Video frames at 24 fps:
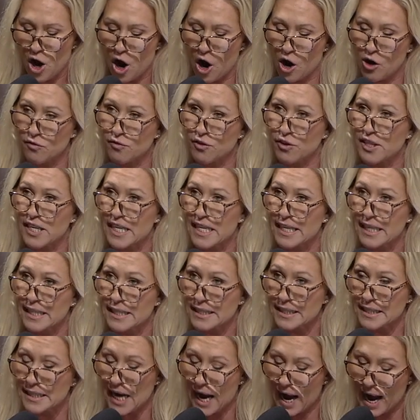over the
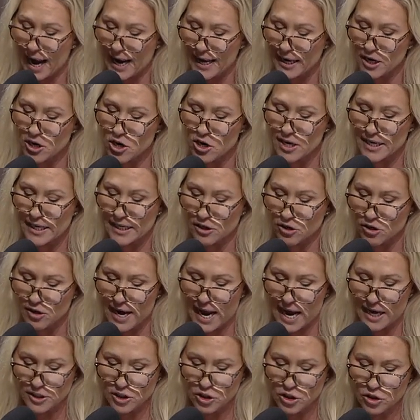entire
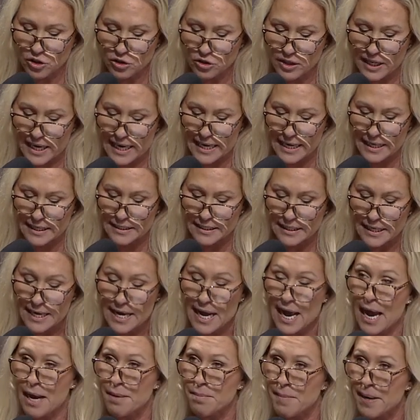international land
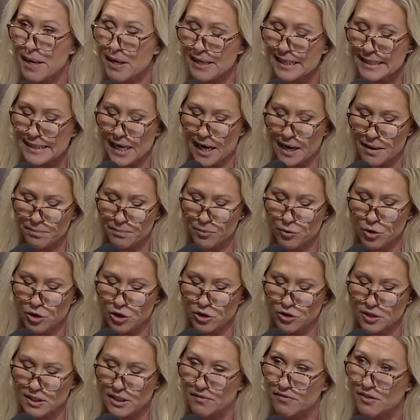and maritime
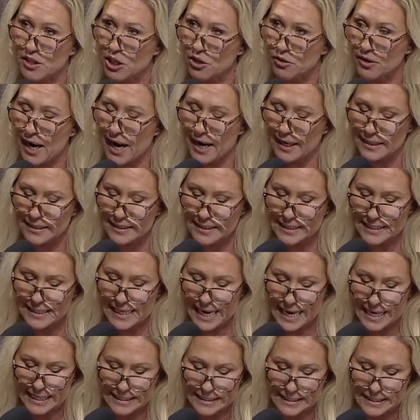borders of the United
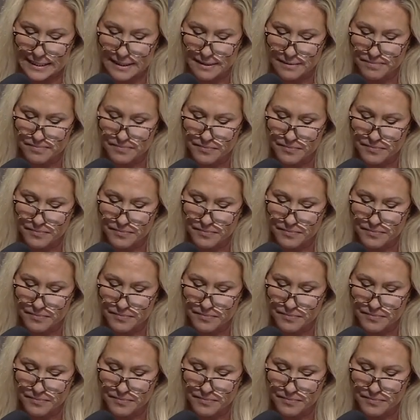States.